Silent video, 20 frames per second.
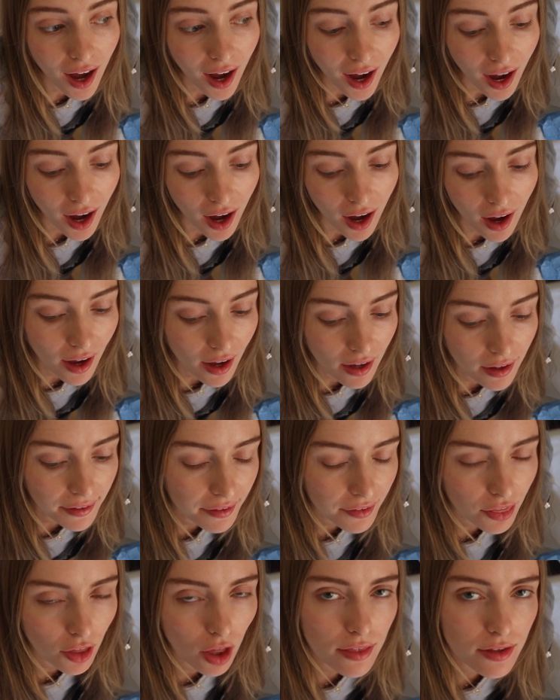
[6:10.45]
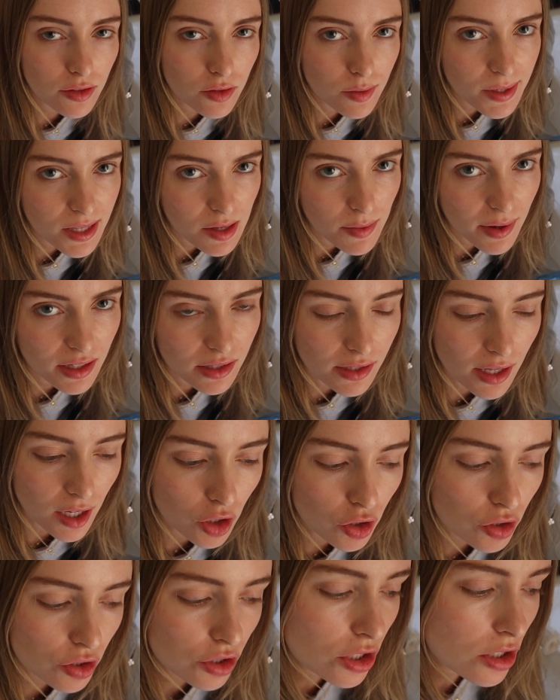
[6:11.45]
I thought this would be the best
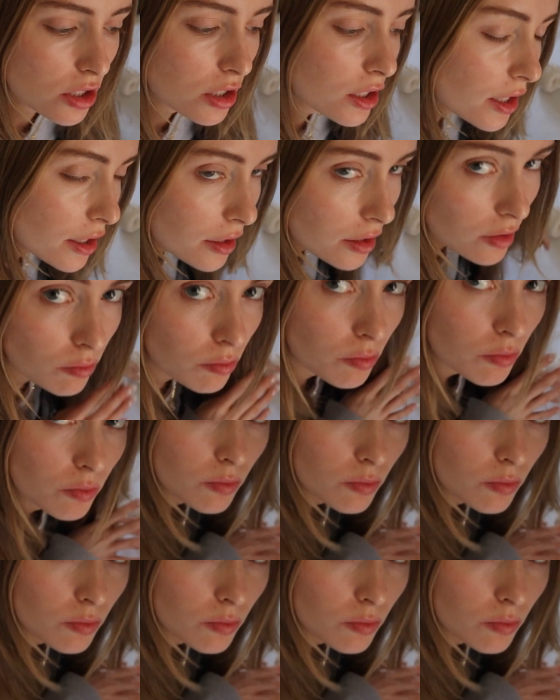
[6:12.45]
angle so you could